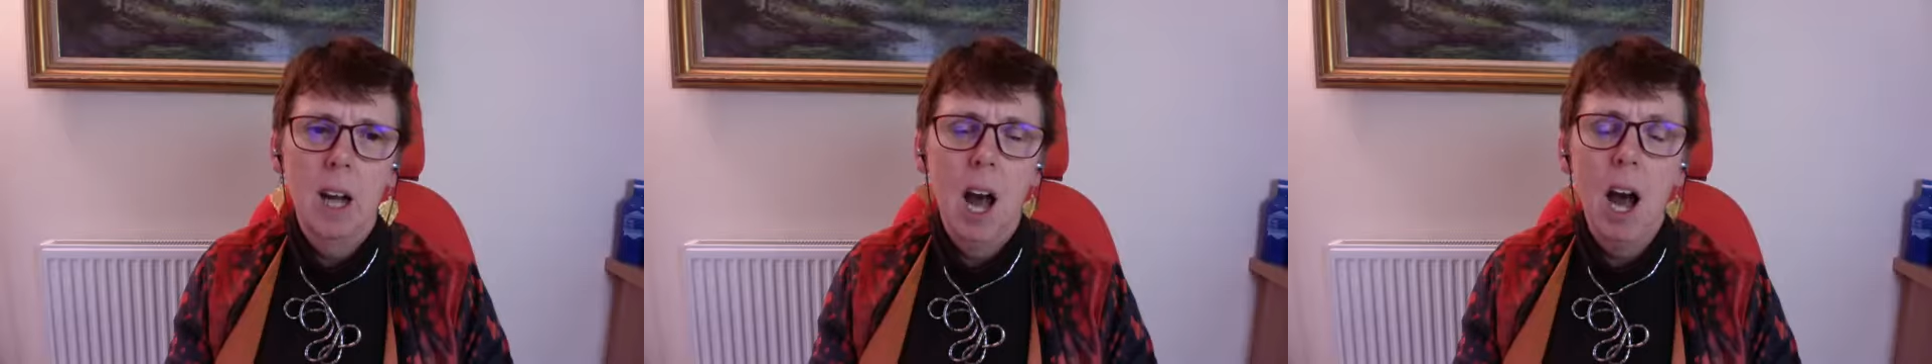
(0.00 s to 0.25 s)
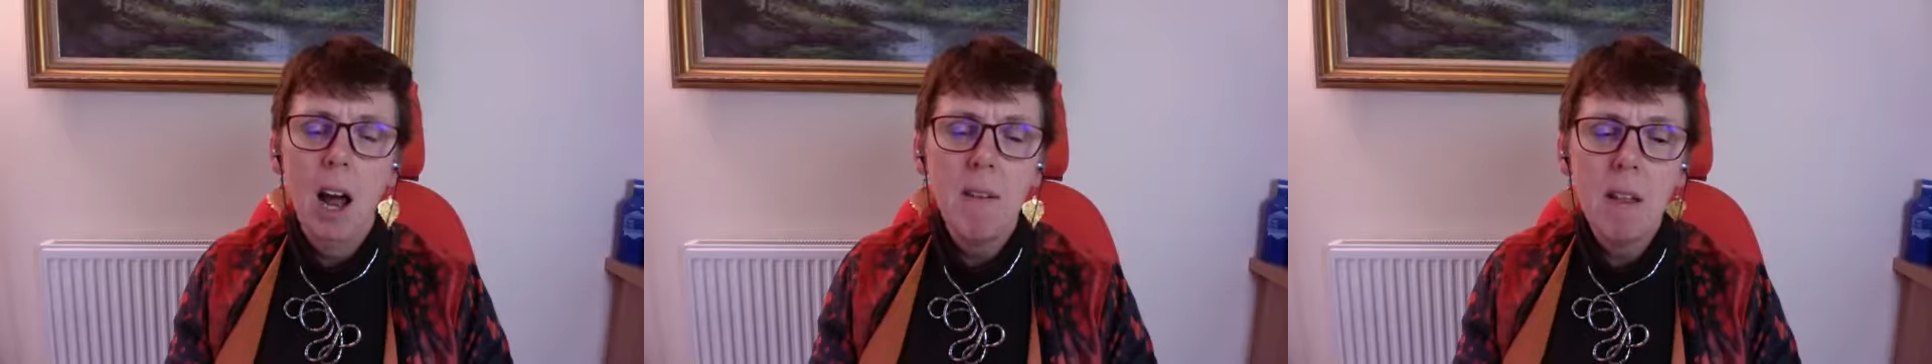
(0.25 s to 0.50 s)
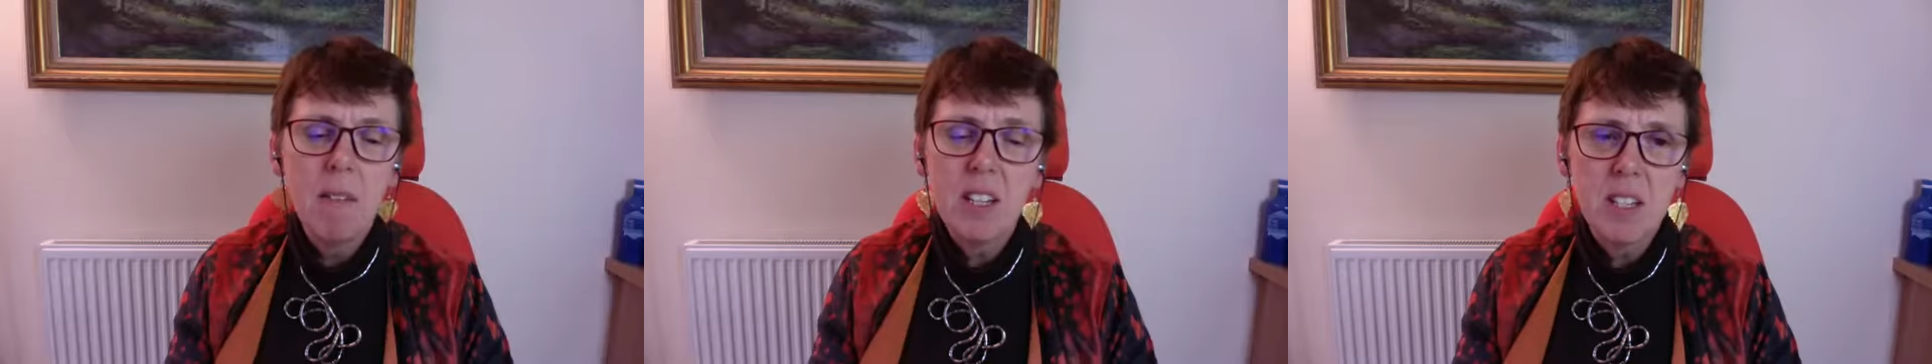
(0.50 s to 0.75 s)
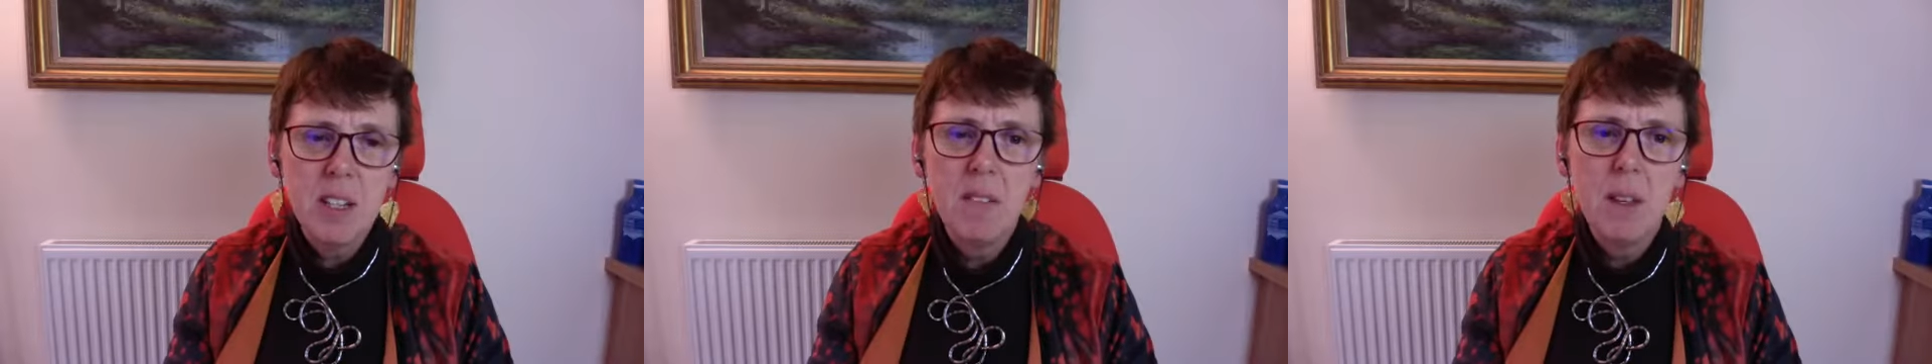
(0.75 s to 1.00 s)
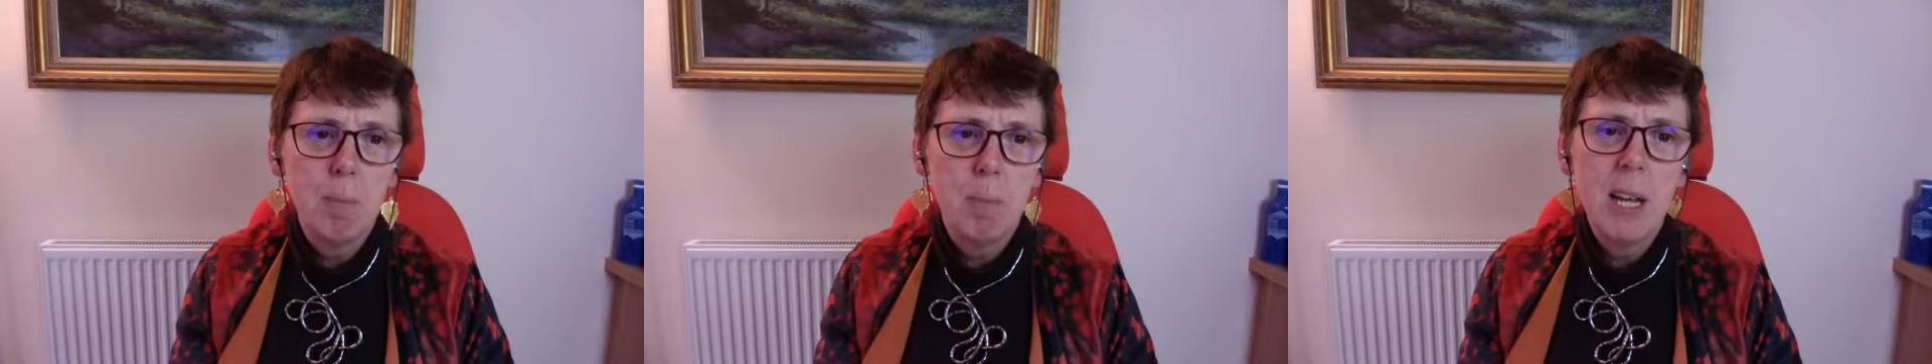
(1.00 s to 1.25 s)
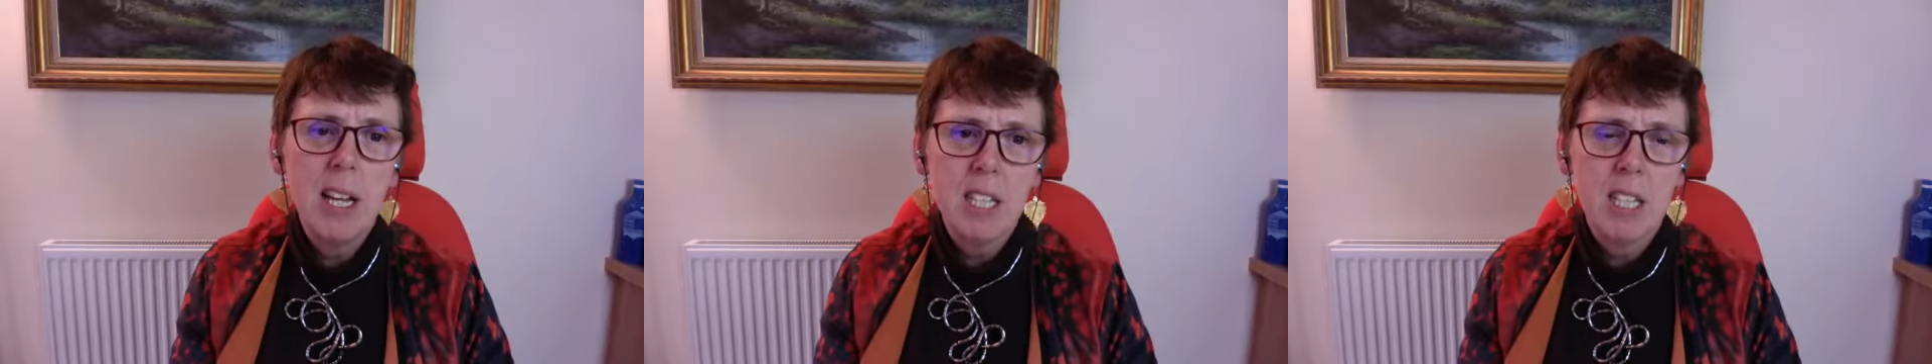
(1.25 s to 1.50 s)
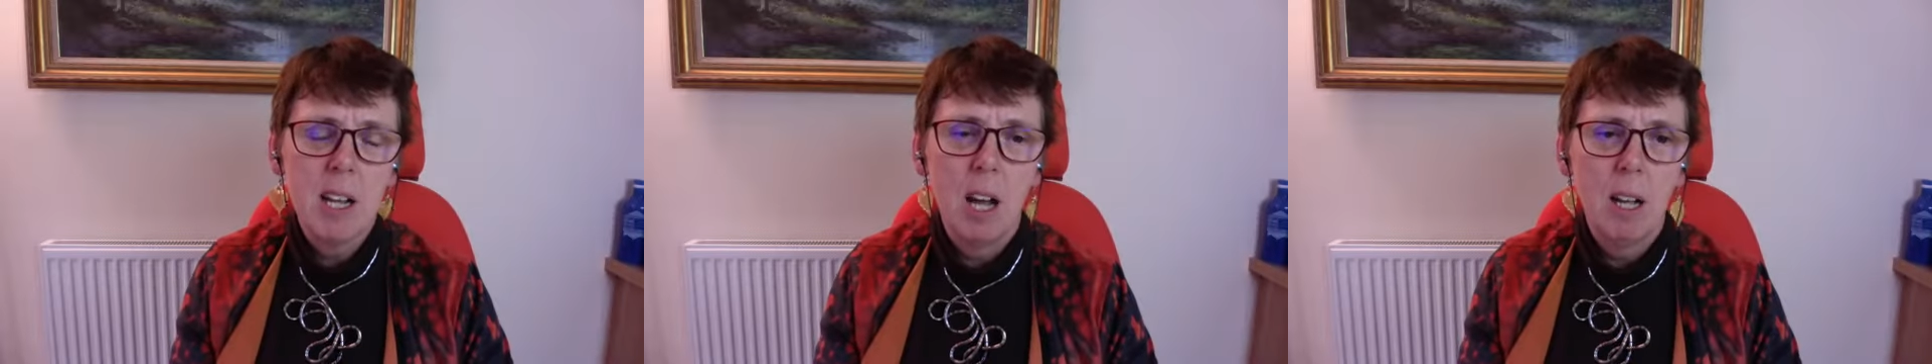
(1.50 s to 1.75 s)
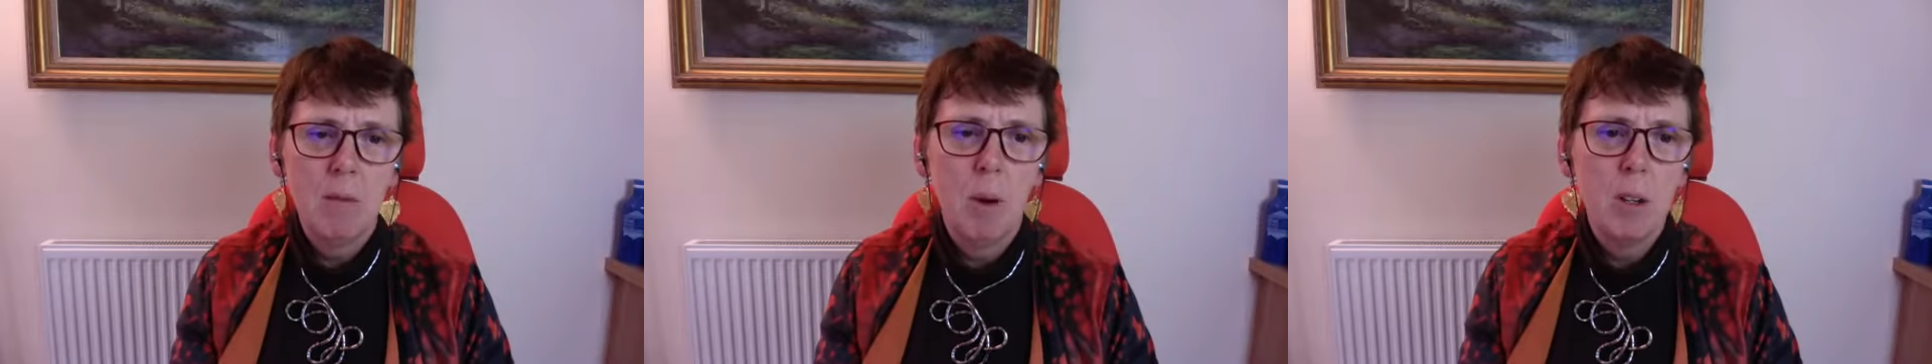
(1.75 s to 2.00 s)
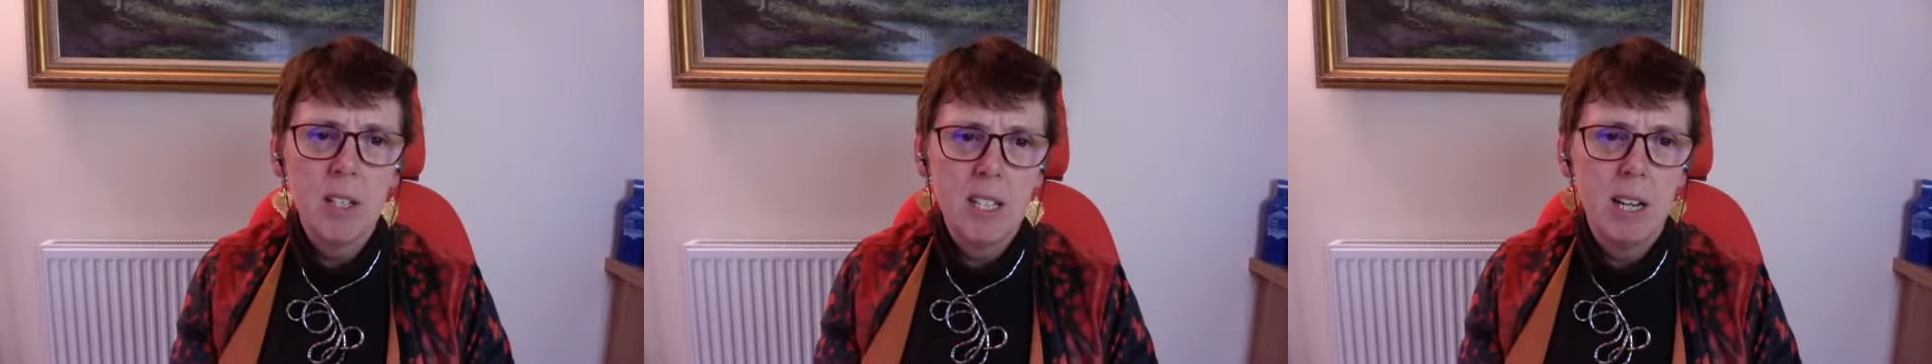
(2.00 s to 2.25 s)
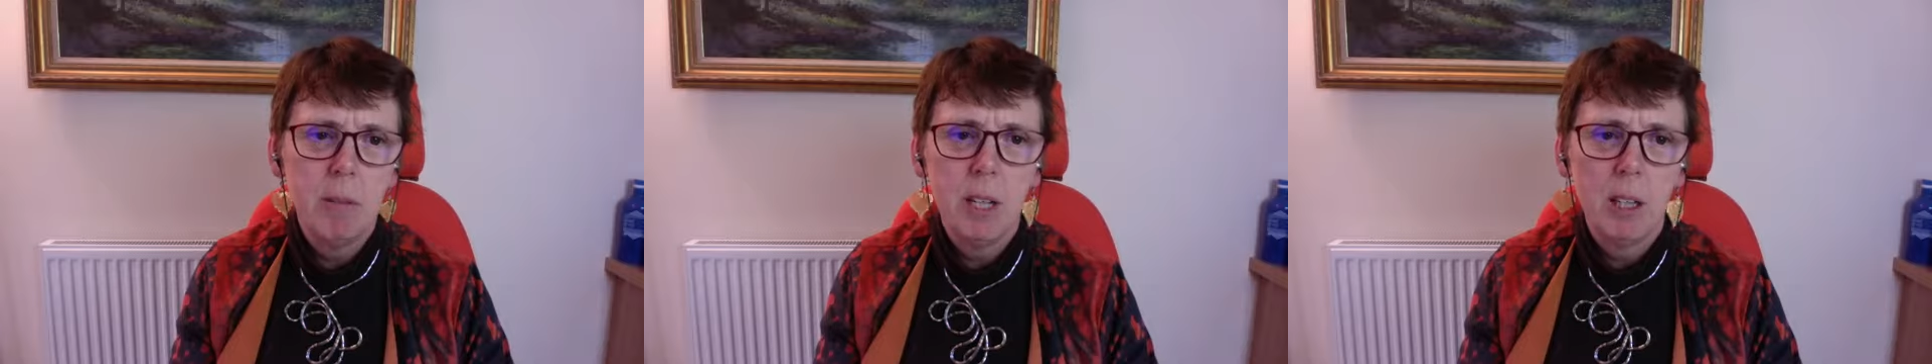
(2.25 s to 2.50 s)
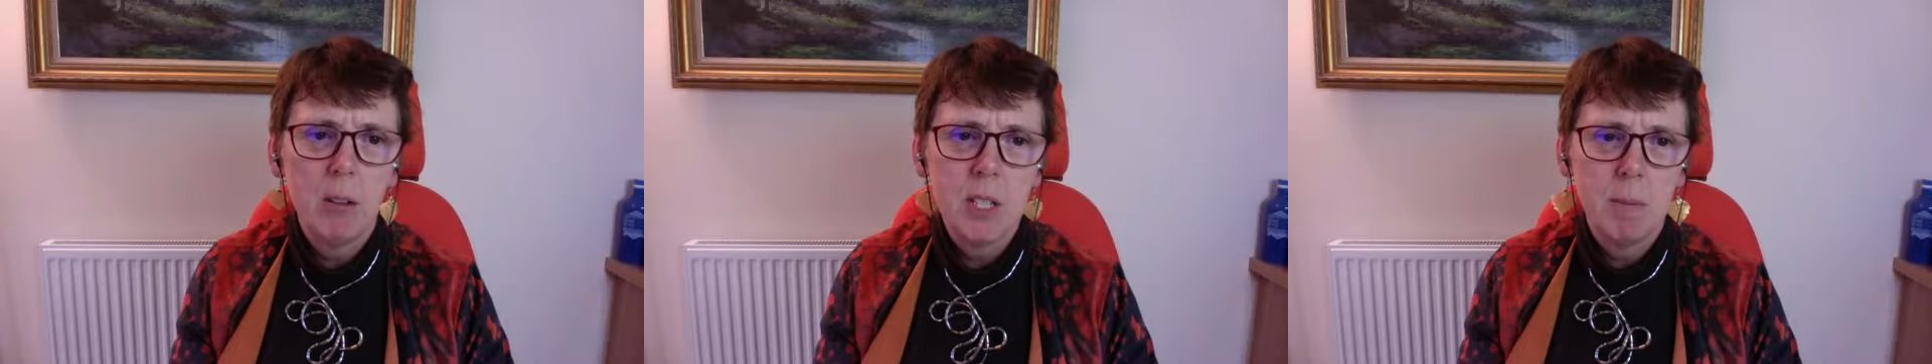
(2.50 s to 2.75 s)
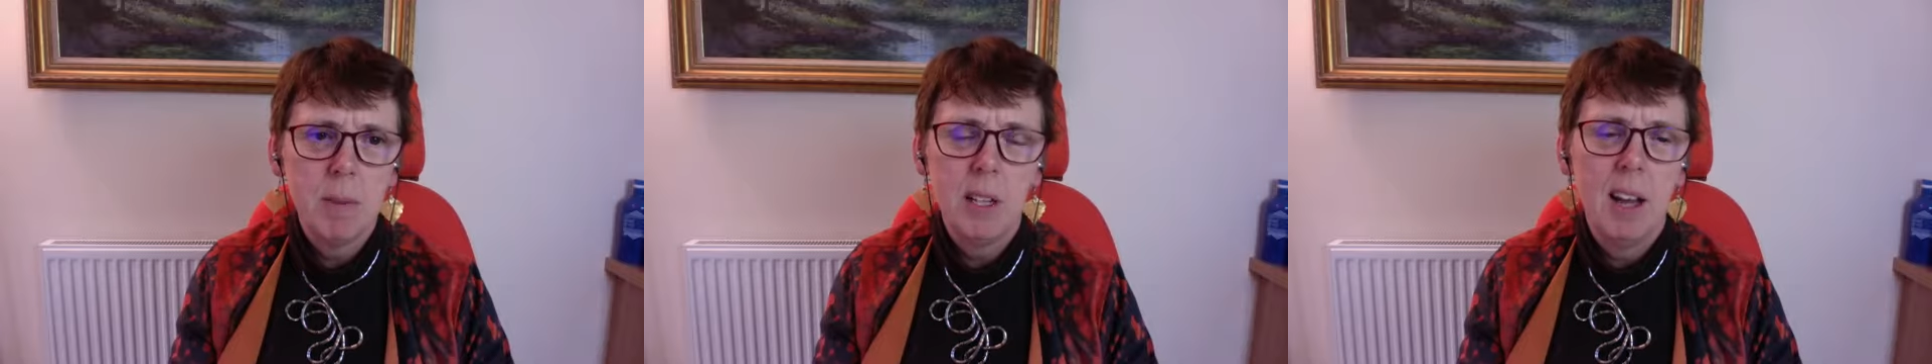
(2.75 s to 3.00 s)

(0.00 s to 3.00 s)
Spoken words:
And then there's nothing beats like volunteering or something like